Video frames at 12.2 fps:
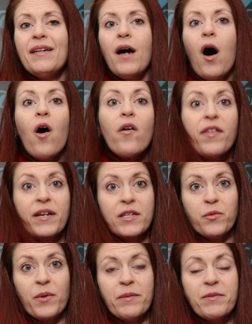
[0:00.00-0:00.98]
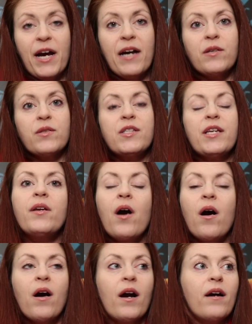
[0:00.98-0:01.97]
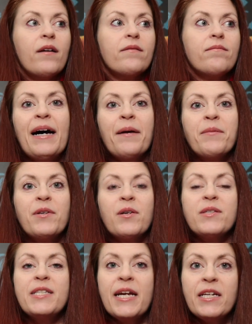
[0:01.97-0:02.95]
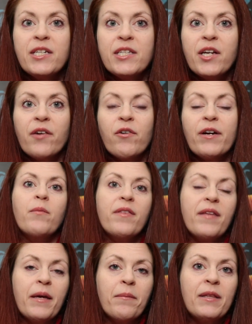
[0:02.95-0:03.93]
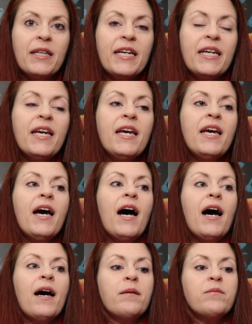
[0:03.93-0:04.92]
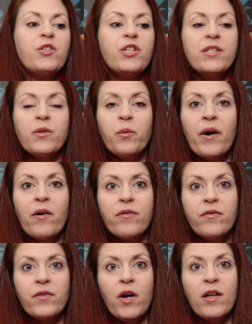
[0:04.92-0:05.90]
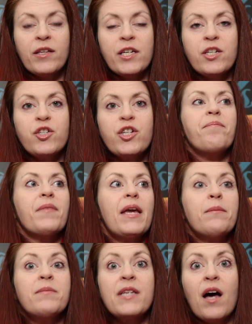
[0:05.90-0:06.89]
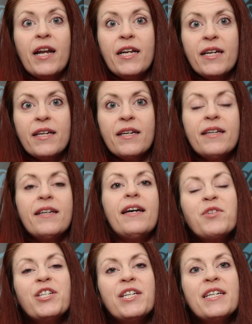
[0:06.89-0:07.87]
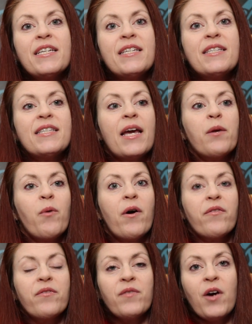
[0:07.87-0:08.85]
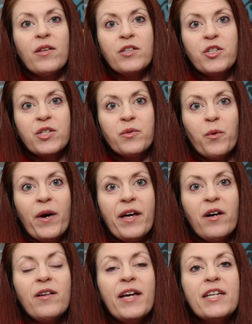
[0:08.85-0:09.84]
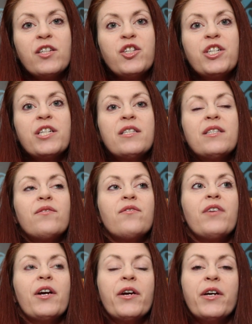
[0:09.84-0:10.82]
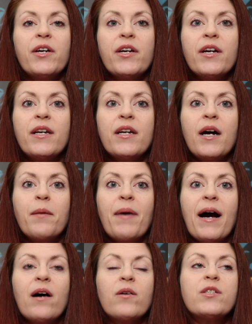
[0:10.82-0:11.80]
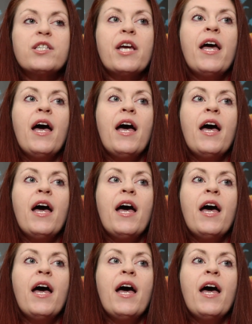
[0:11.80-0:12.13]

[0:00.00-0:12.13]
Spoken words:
all things reptiles. Our, snake discovery with Emily, she's a wealth of knowledge. Emzotic, she is a wealth of knowledge as well, and she's very good about